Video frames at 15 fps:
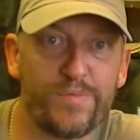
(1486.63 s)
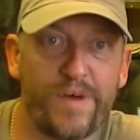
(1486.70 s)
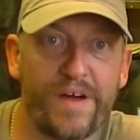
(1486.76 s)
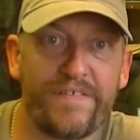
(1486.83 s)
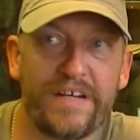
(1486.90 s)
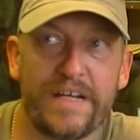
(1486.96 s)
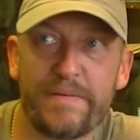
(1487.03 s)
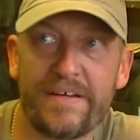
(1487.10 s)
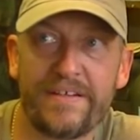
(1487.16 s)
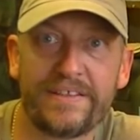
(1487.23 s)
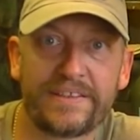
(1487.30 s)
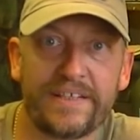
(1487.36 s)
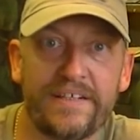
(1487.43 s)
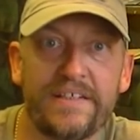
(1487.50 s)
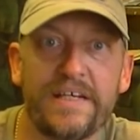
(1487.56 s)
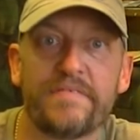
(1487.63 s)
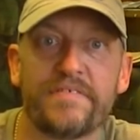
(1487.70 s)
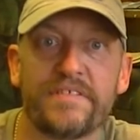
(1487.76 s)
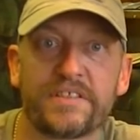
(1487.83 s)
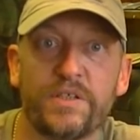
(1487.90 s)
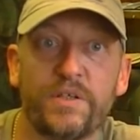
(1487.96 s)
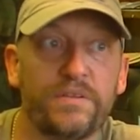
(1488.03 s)
worrying about this, that, and the other,
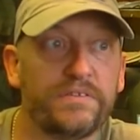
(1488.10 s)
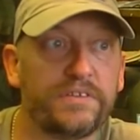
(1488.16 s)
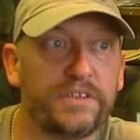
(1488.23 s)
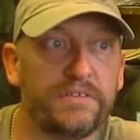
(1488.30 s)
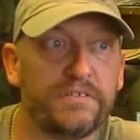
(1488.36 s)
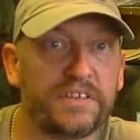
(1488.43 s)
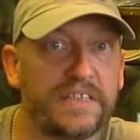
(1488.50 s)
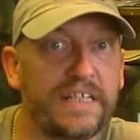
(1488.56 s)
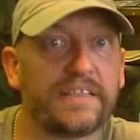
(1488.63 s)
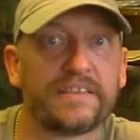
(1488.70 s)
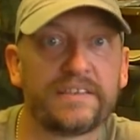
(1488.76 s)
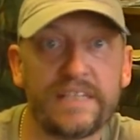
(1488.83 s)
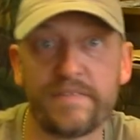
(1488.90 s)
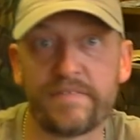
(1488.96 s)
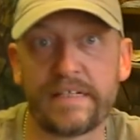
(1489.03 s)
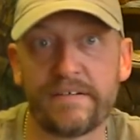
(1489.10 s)
has gone to 6-7